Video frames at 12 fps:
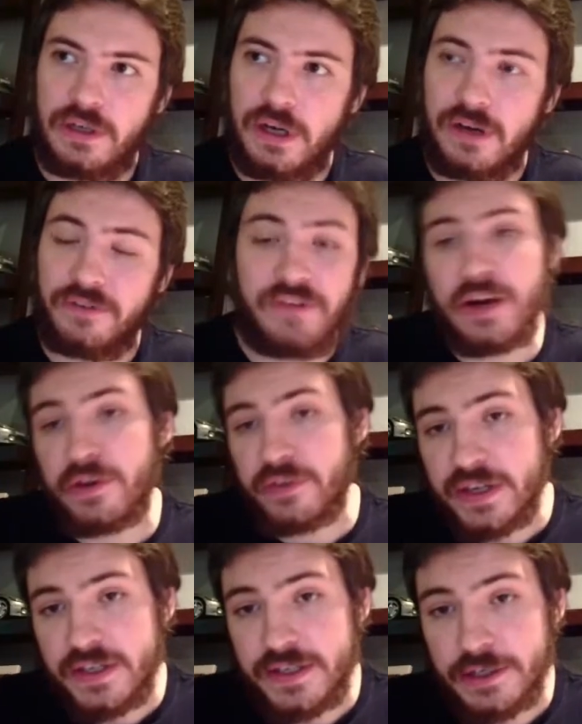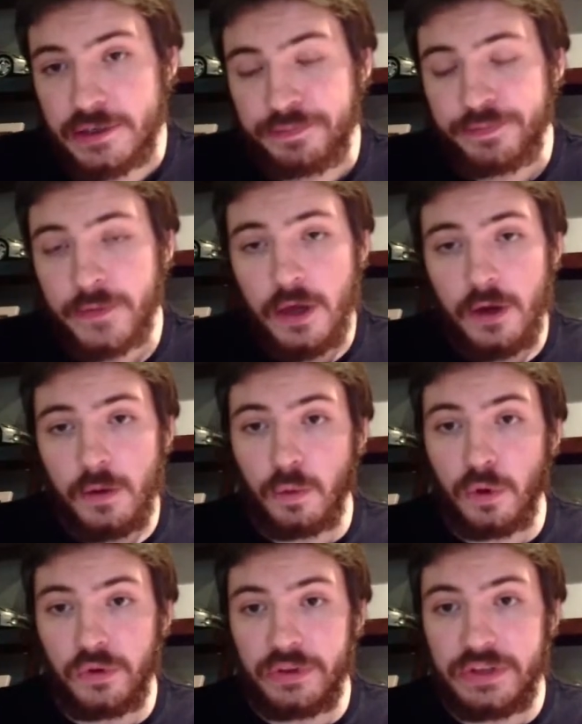fare this year?
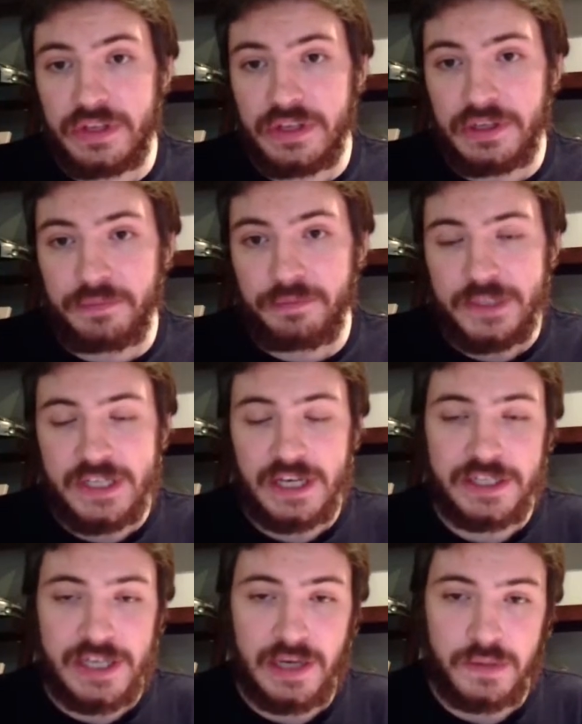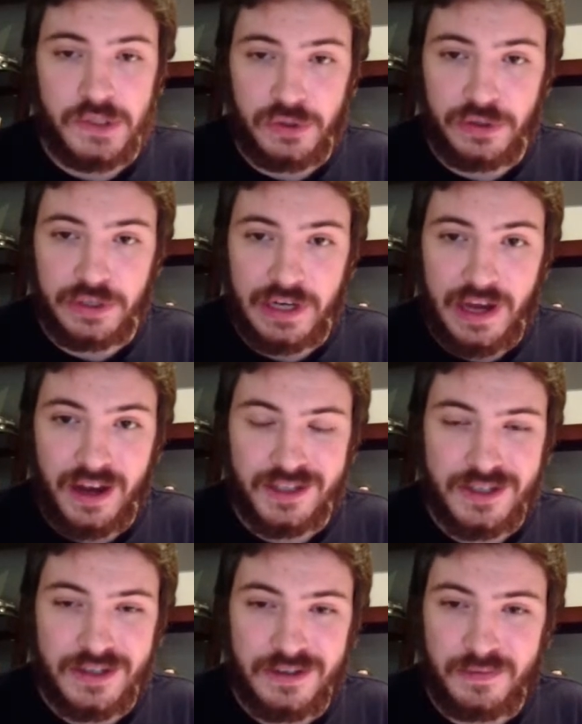Will the St. James Junior
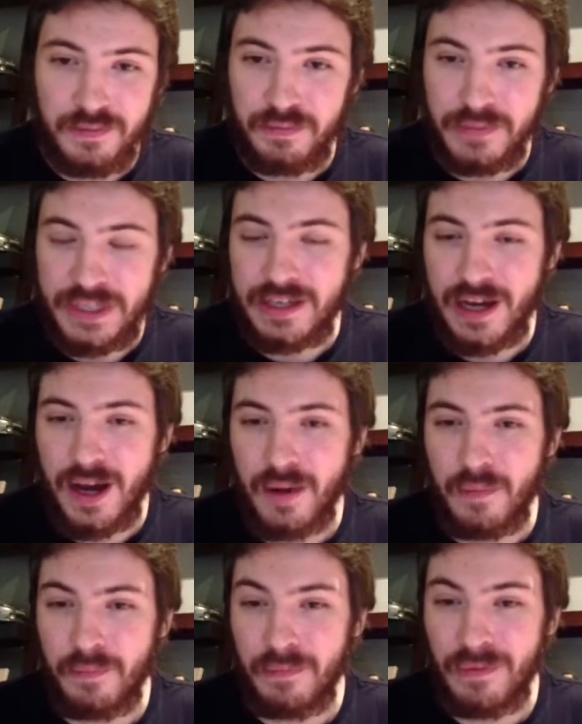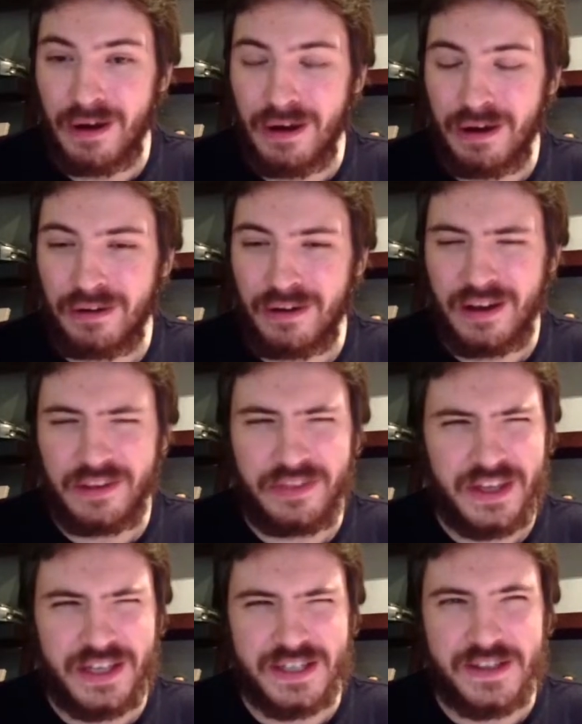Canucks become, I
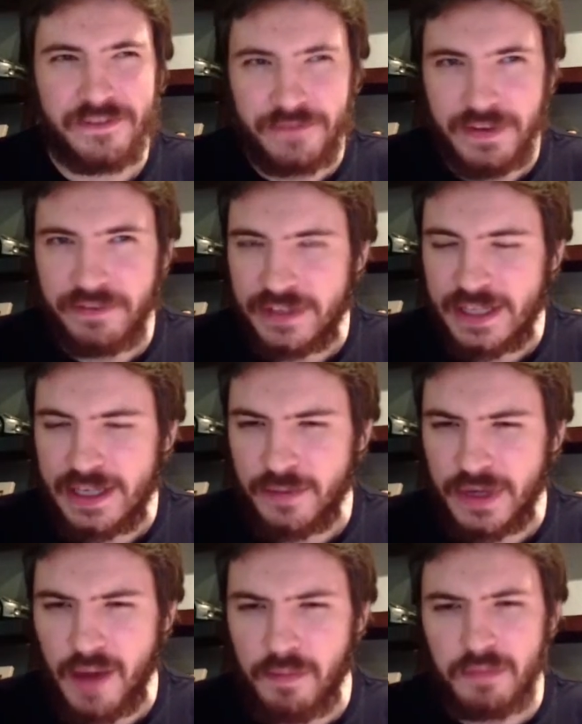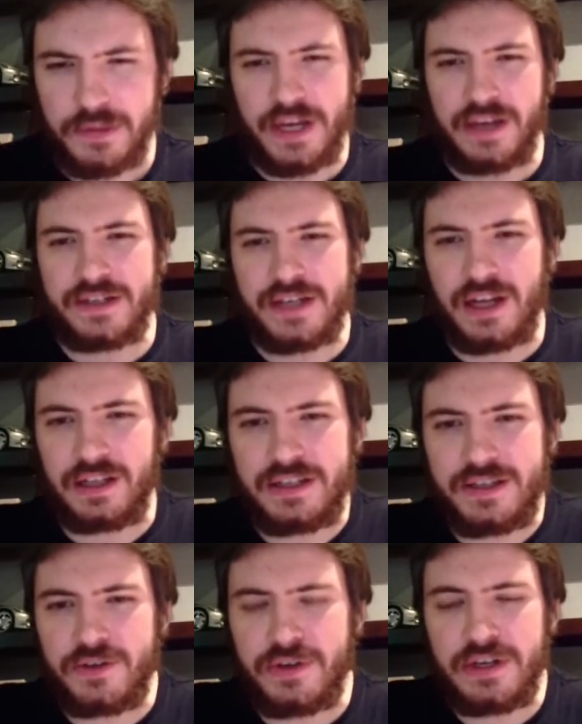think it's the 5th team in MMJHL
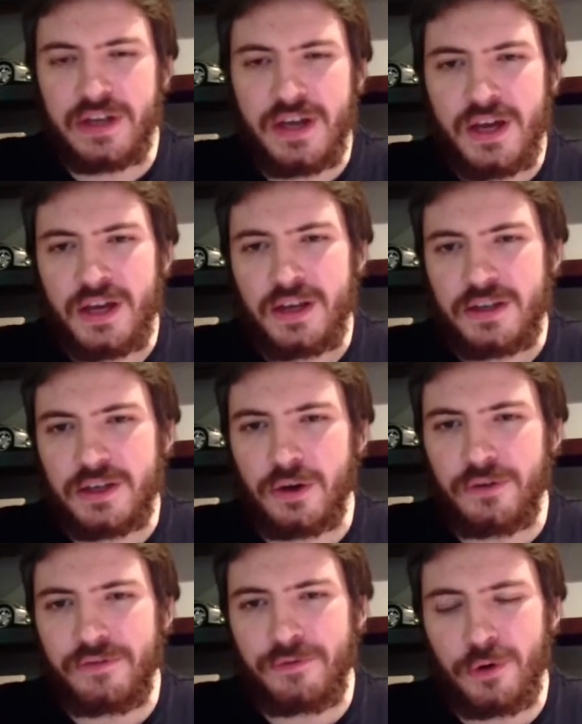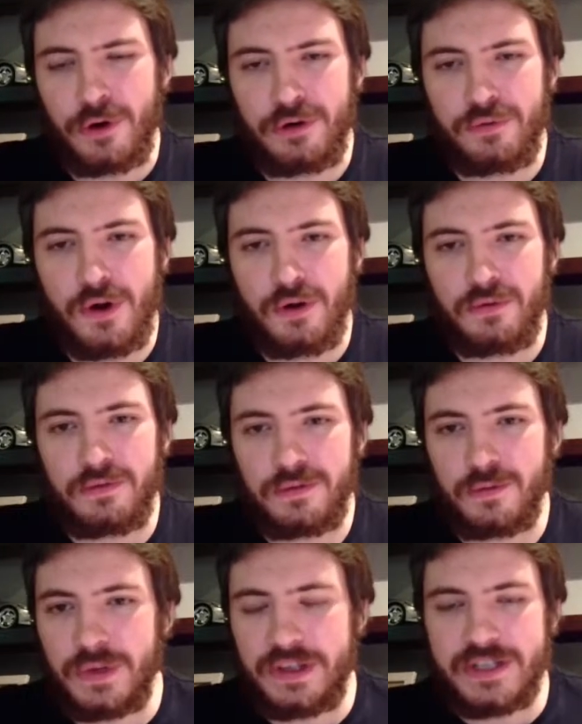history to go 4 in a row
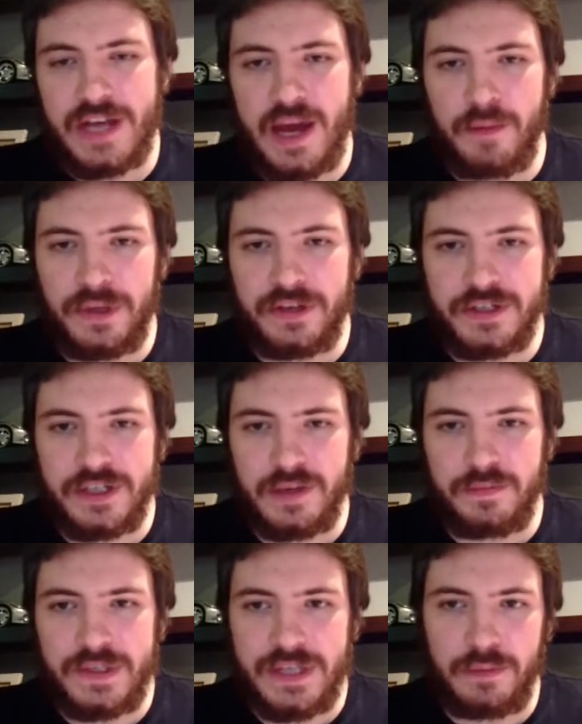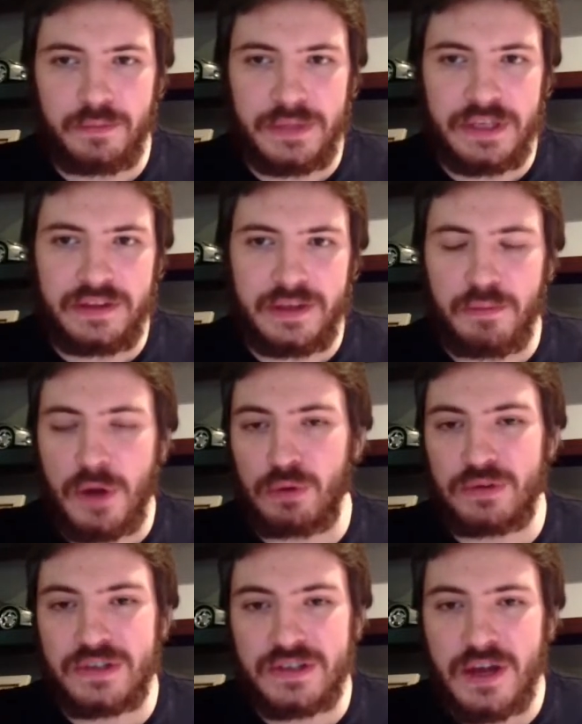with championships? They'd be the
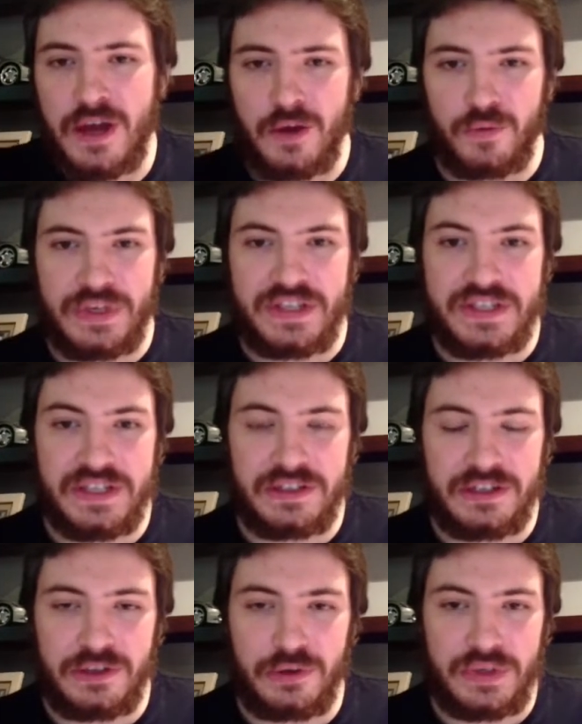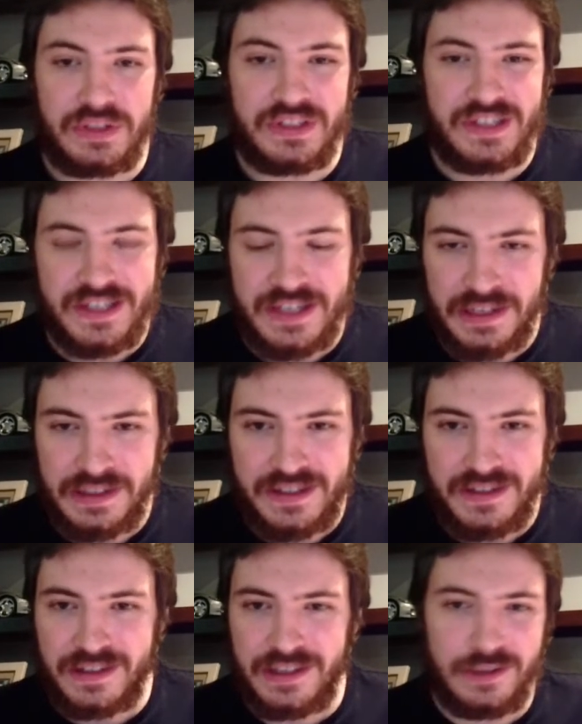most recent to do it
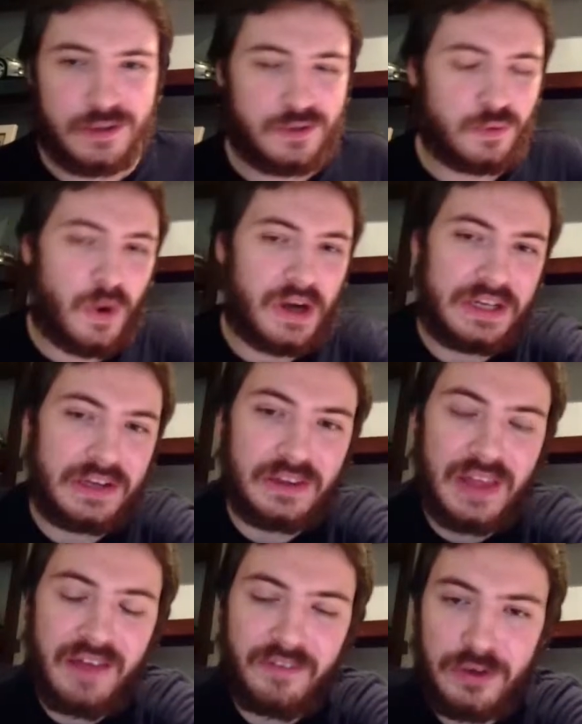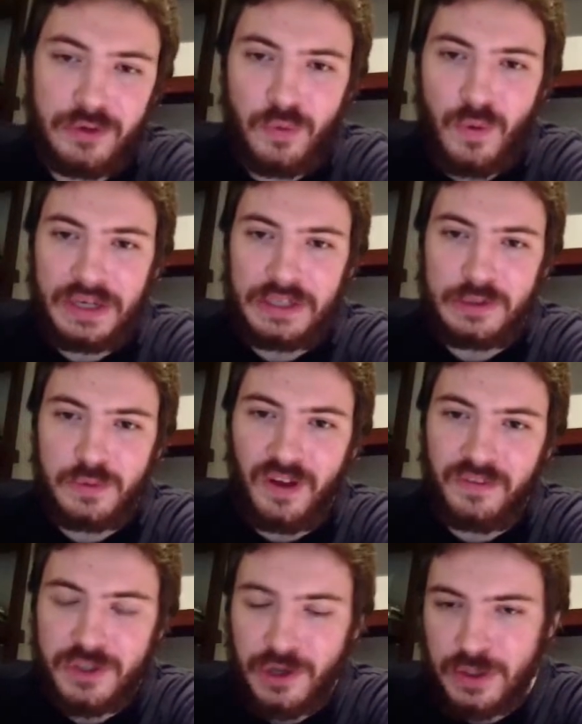since the 2011-2012
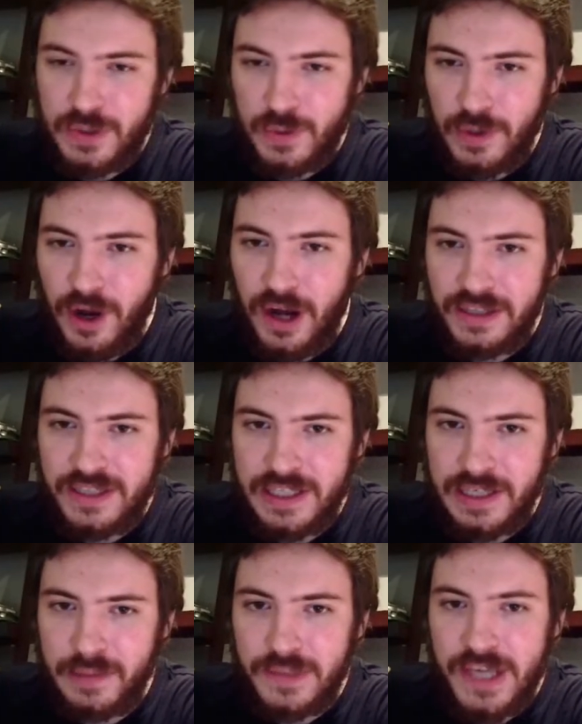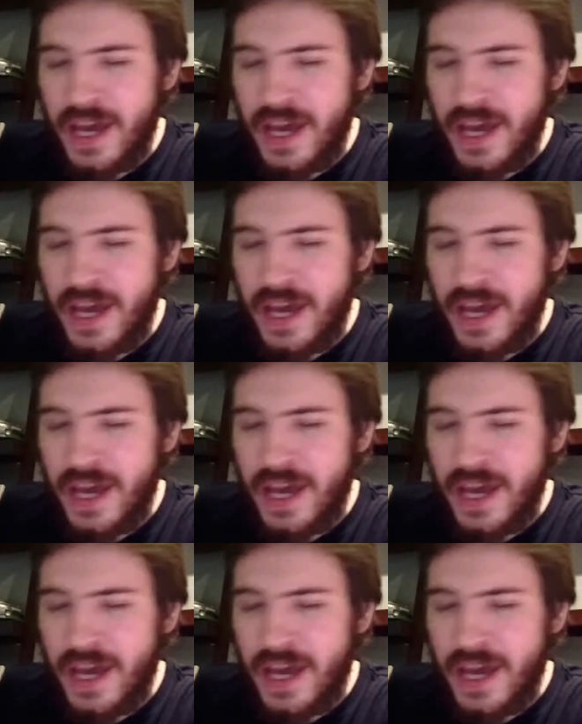Charleswood Hawks teams.